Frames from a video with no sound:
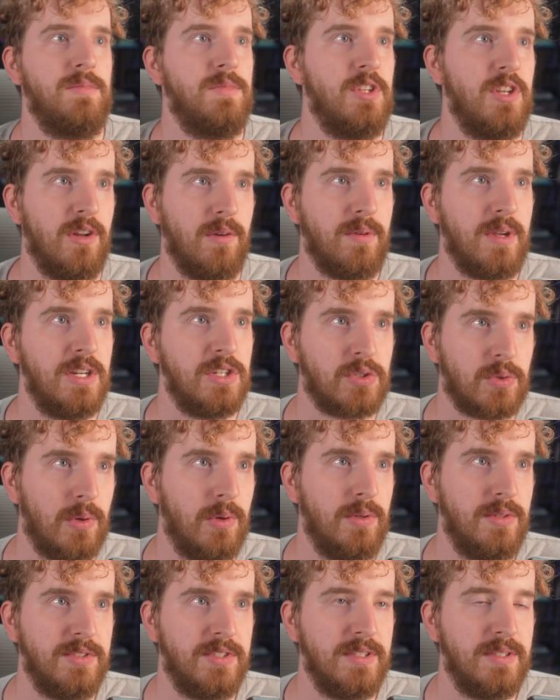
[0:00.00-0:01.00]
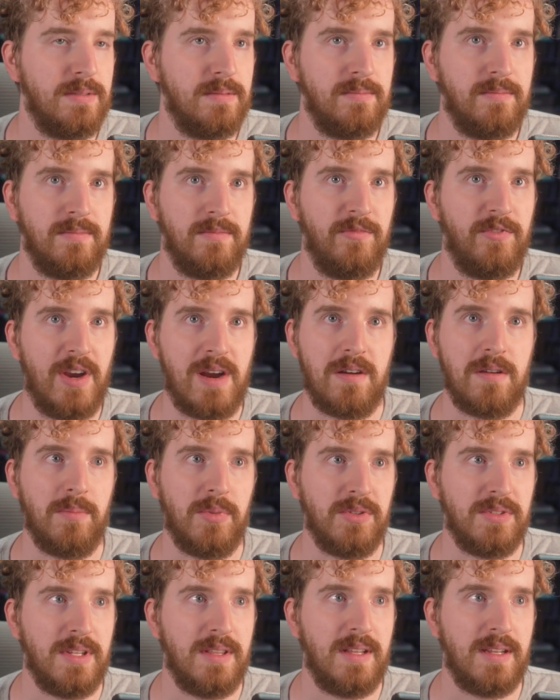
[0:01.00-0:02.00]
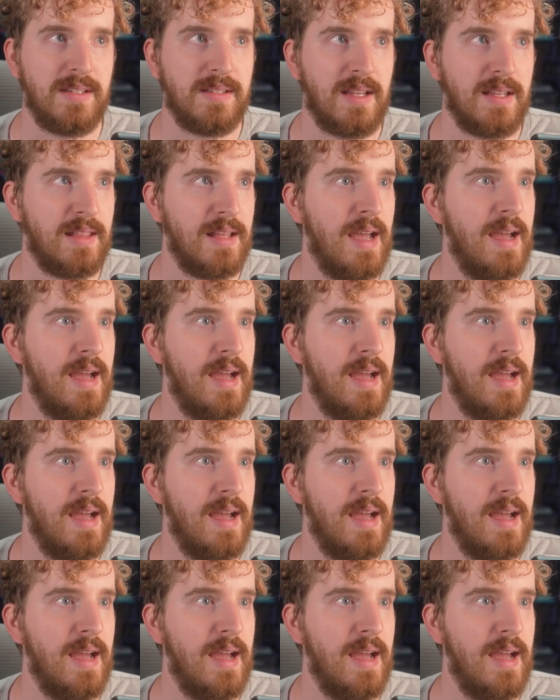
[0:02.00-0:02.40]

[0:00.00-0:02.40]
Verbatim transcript: you know, controls and variables and things like